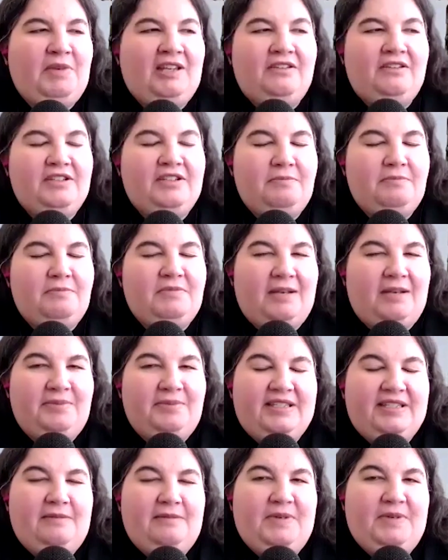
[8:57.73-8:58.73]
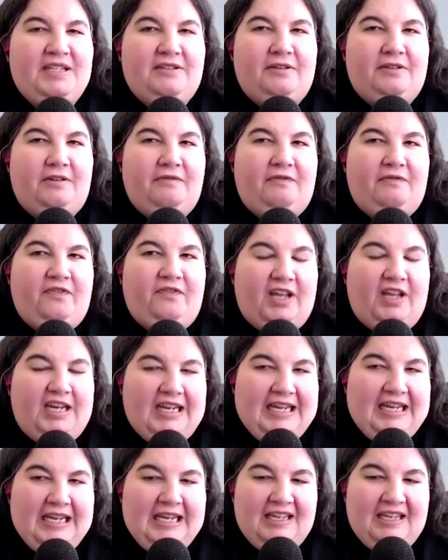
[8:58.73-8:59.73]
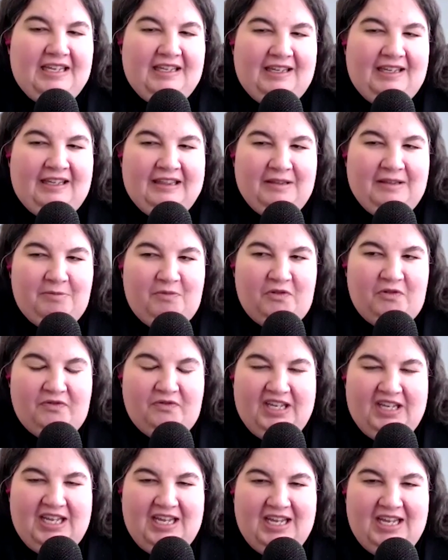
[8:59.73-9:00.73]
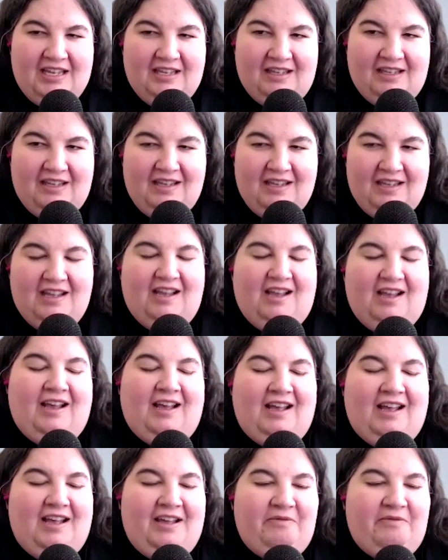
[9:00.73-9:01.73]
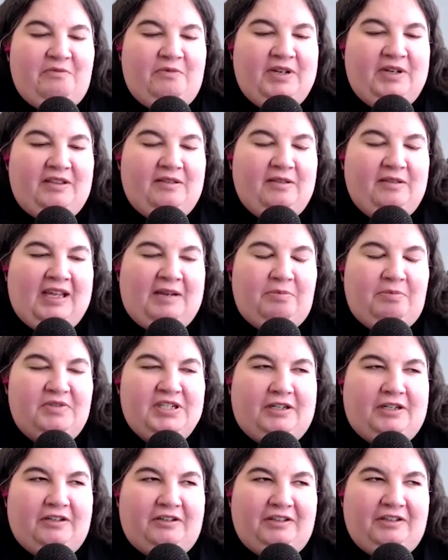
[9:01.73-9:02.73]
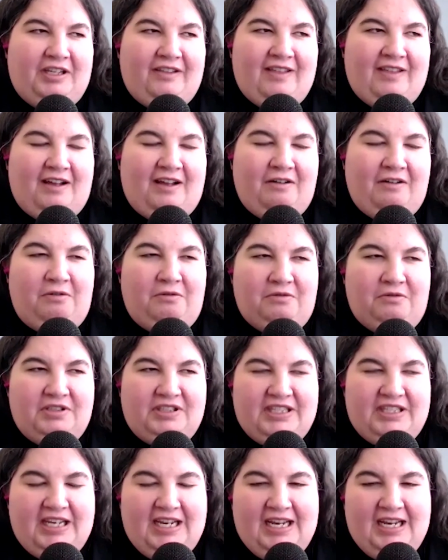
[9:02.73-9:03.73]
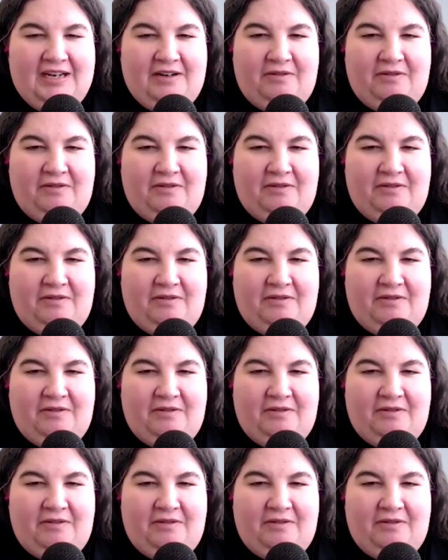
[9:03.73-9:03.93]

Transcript: there's some attempts to be sort of funny in the movie. Uh, mm-hmm. with like particularly that whole scene